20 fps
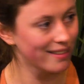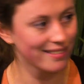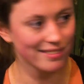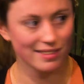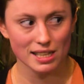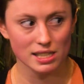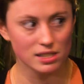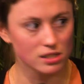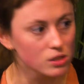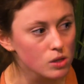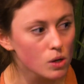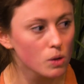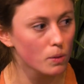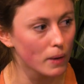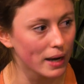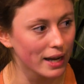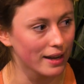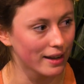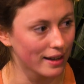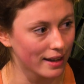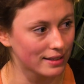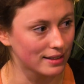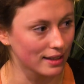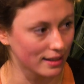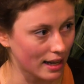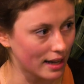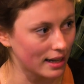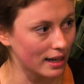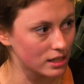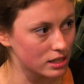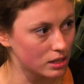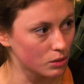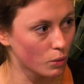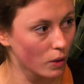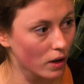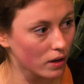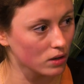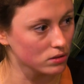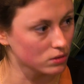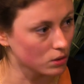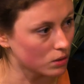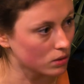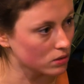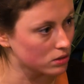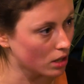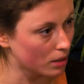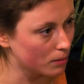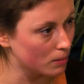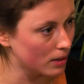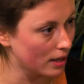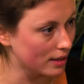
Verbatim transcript: there's no way it can actually work on the long term.